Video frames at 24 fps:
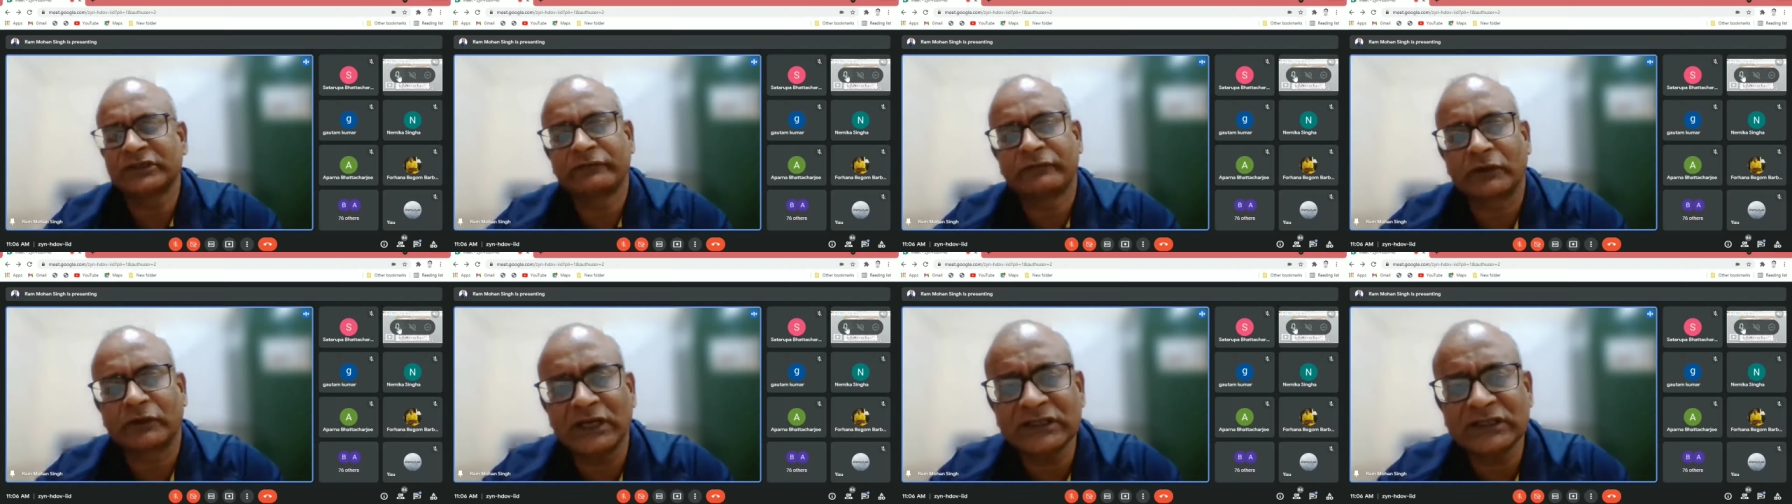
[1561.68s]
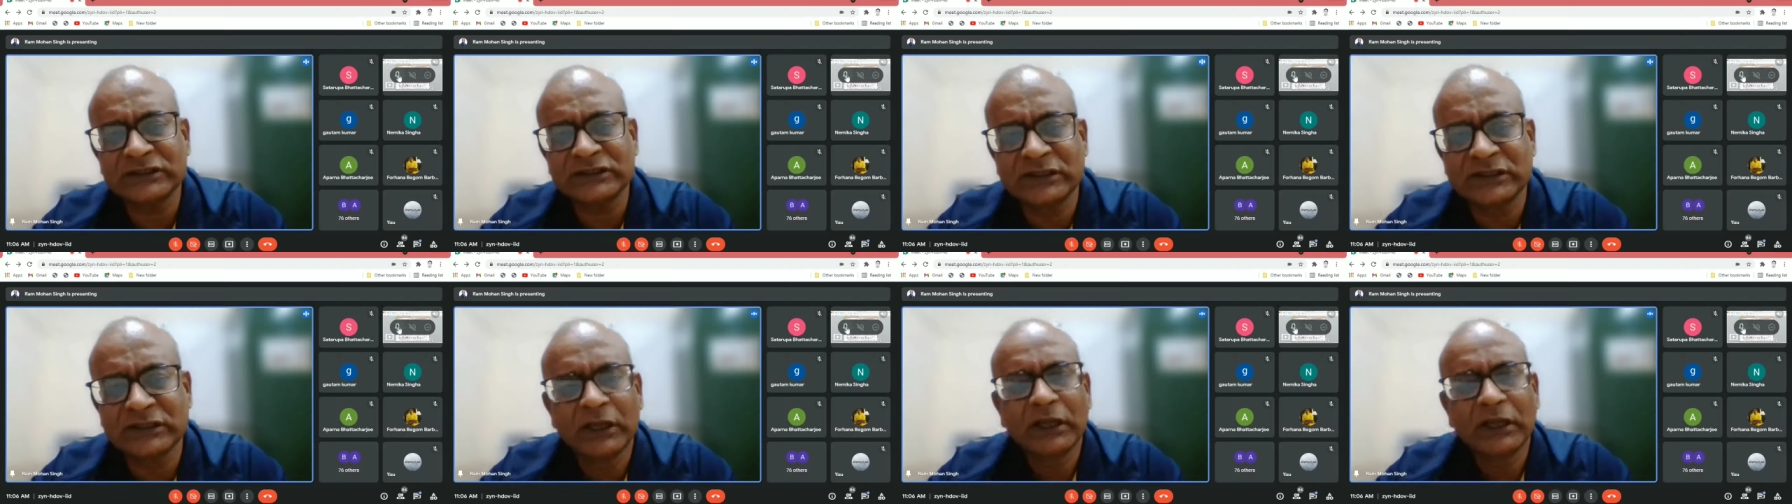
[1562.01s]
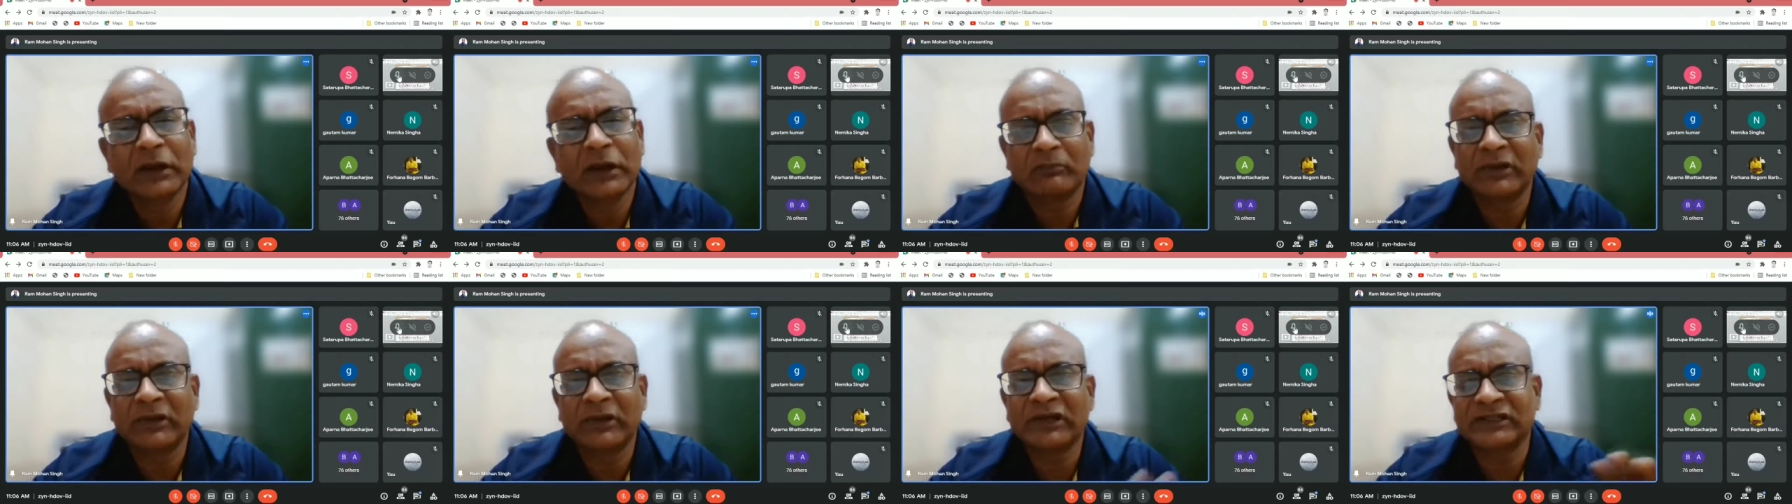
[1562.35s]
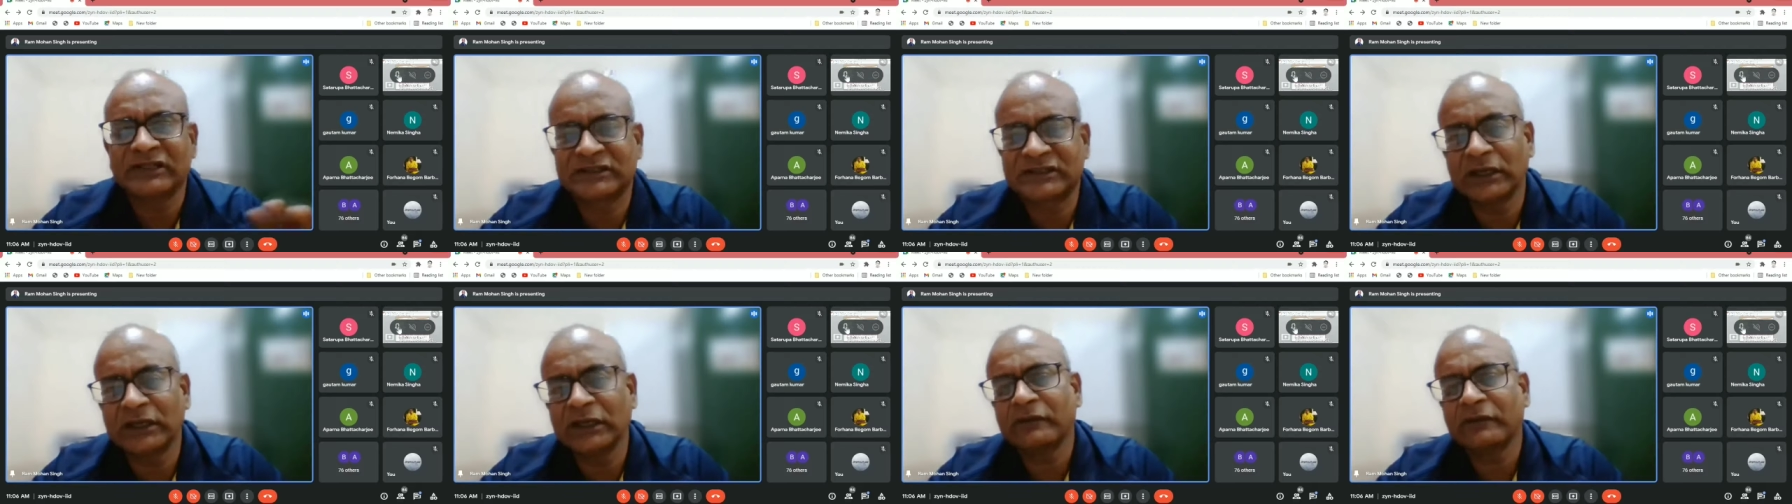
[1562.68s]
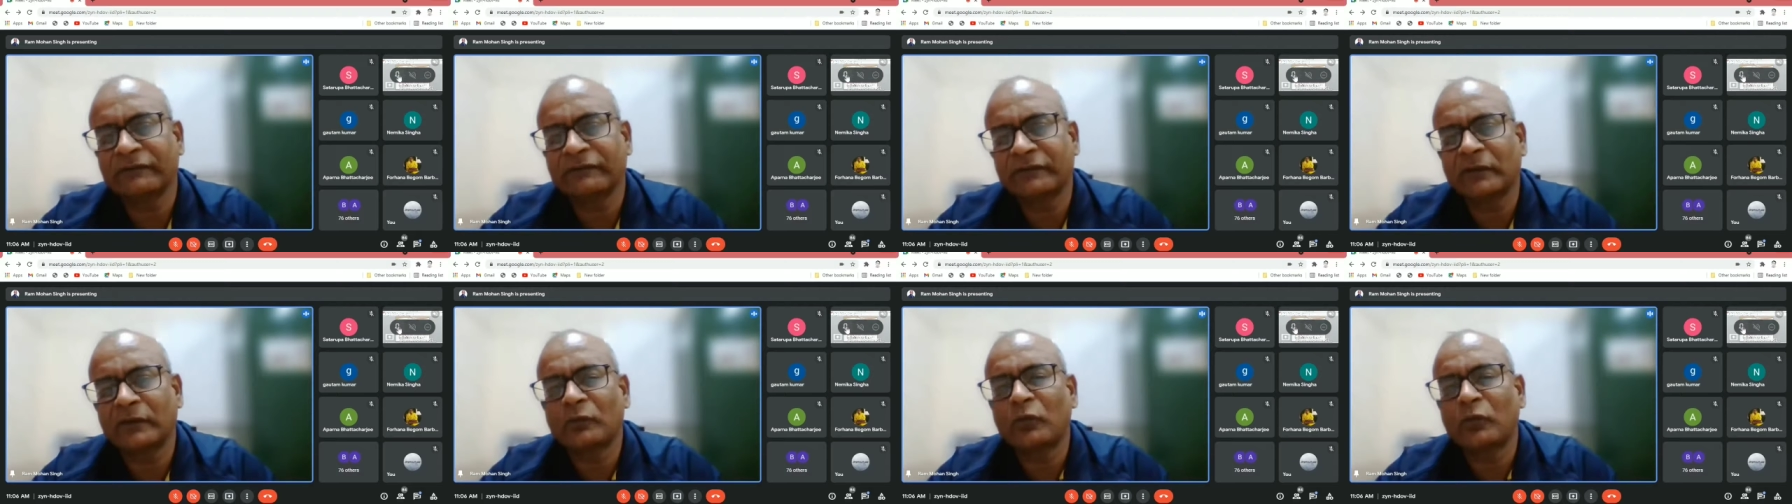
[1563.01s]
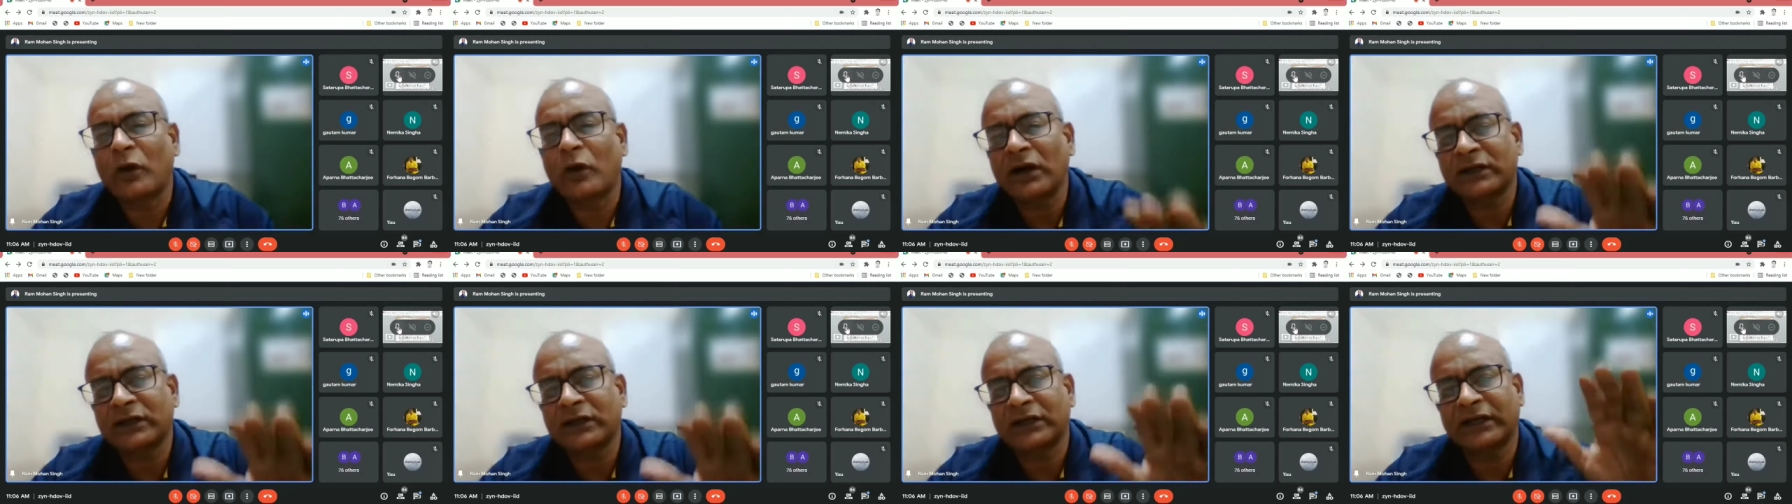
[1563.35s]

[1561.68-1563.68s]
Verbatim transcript: for us, but still from what